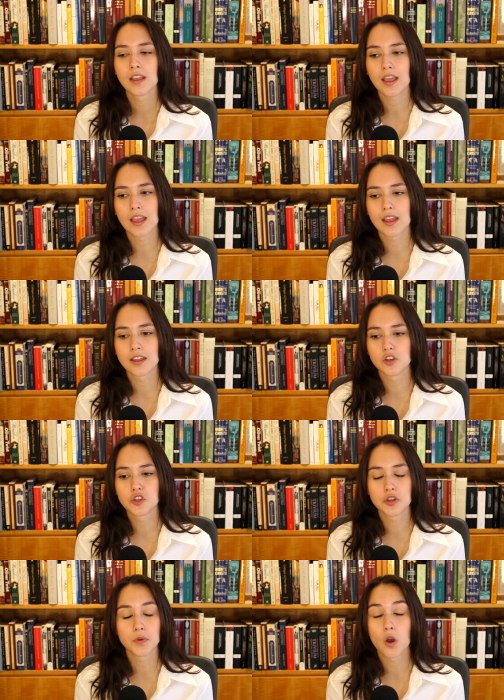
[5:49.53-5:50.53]
and
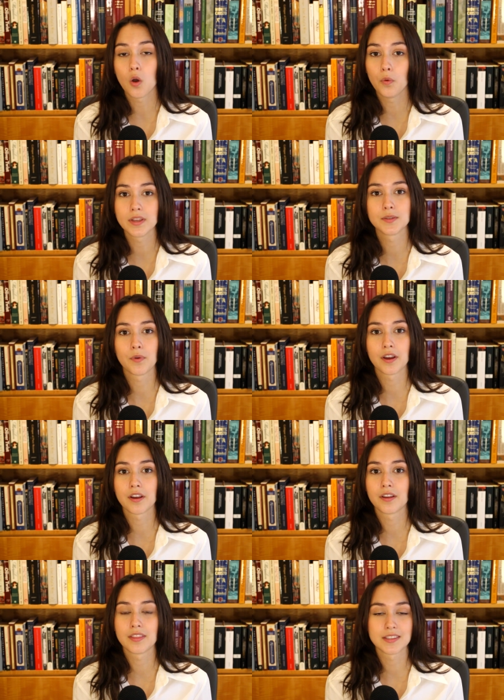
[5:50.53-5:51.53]
she would always
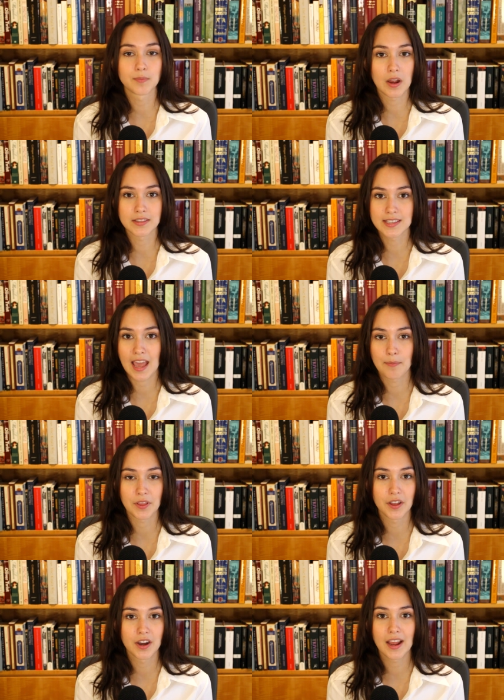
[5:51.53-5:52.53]
wear this Brown
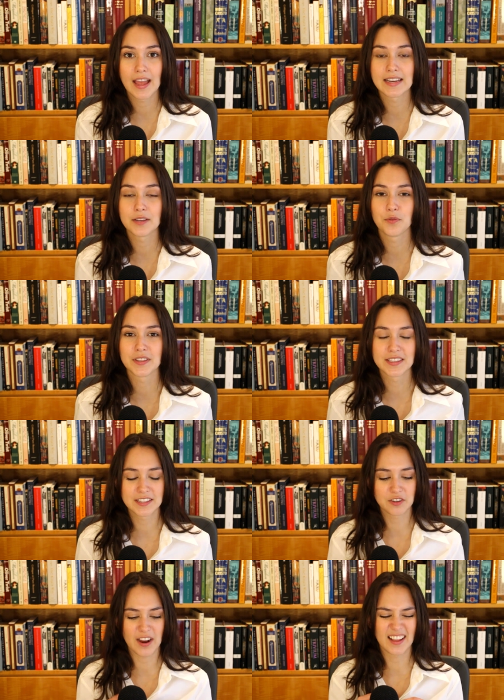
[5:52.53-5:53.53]
Scapular, and it was
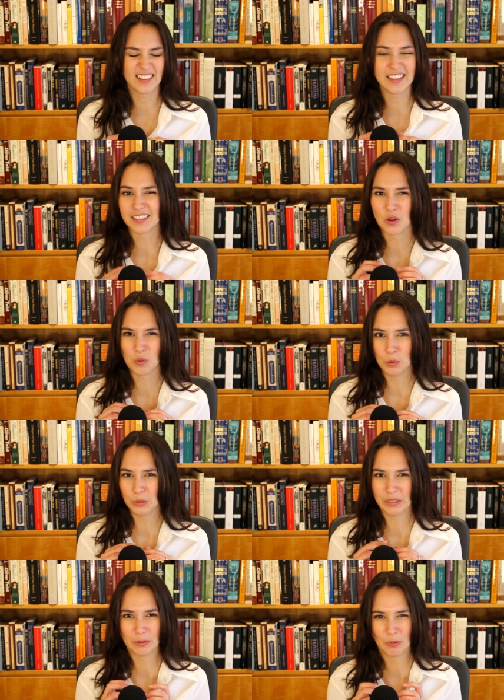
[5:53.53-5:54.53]
scraggly and
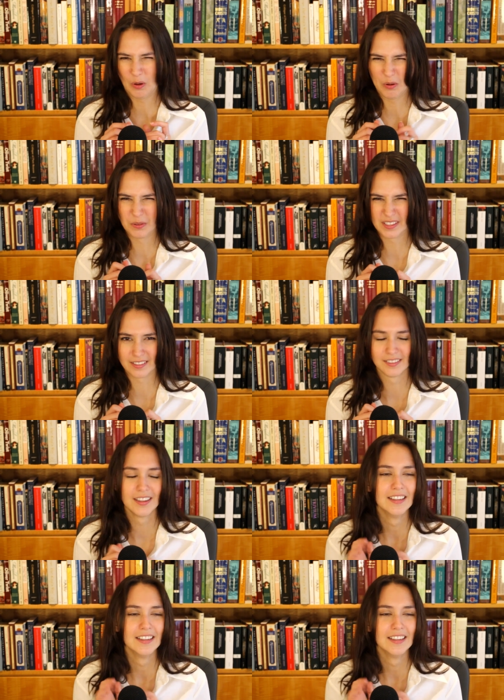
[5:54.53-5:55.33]
old and gross and